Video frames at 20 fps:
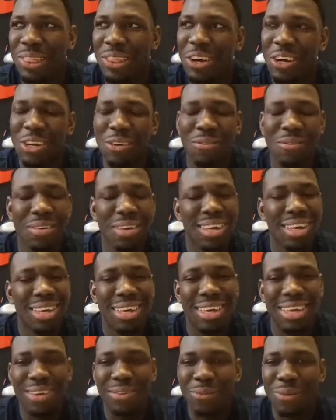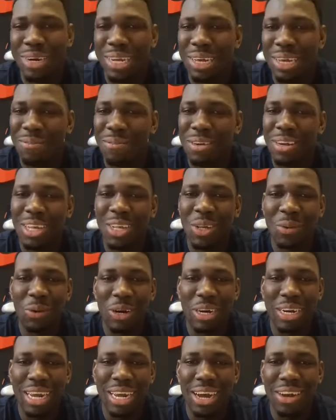thought of what if it doesn't
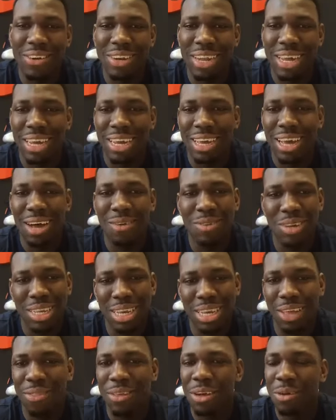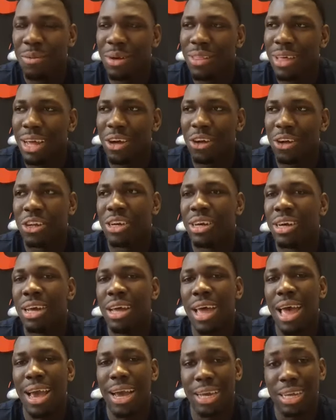work out. Like, obviously, I think about that on an
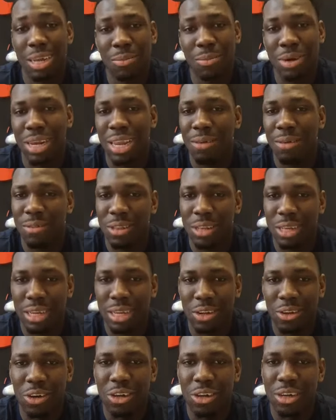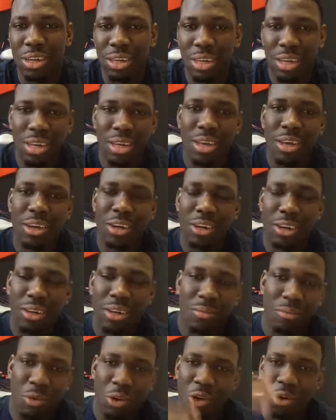academic level and on a,
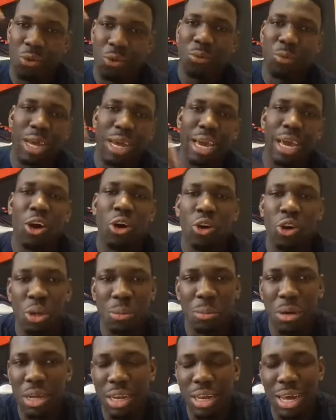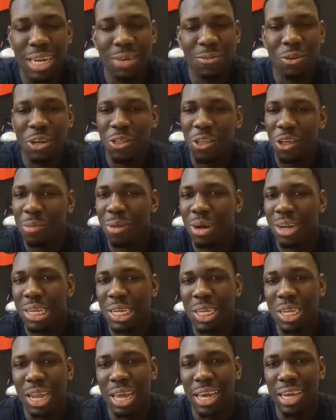when I get older, but I never really thought about
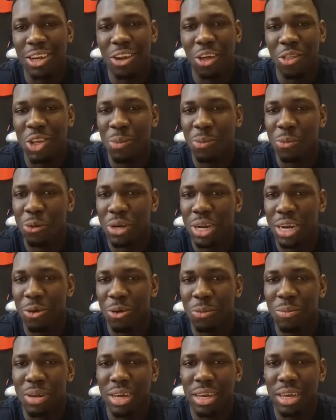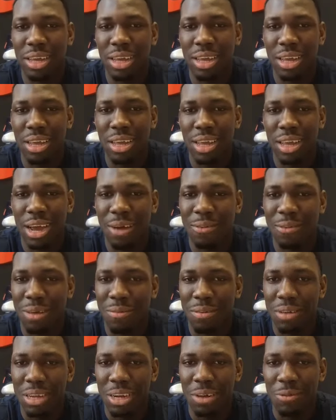like another sport that I would play after I fell
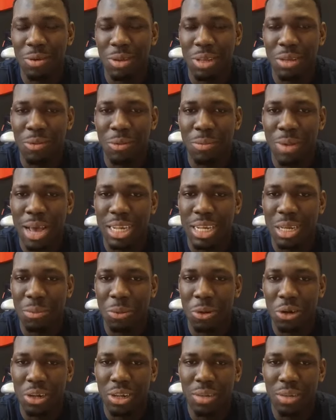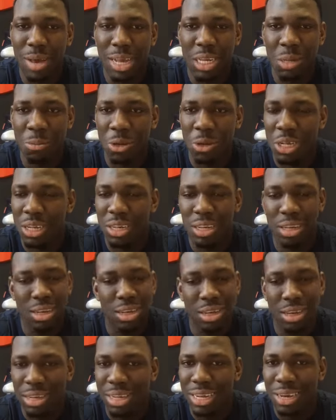in love with basketball. Basketball is
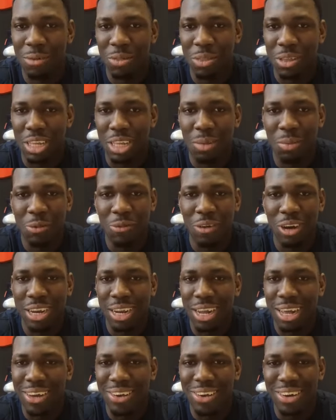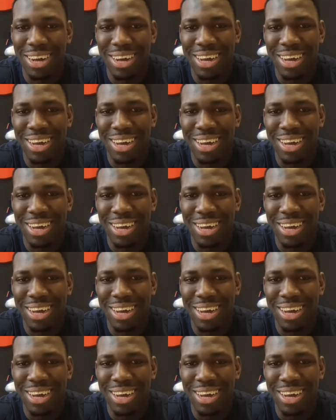everything to me right now.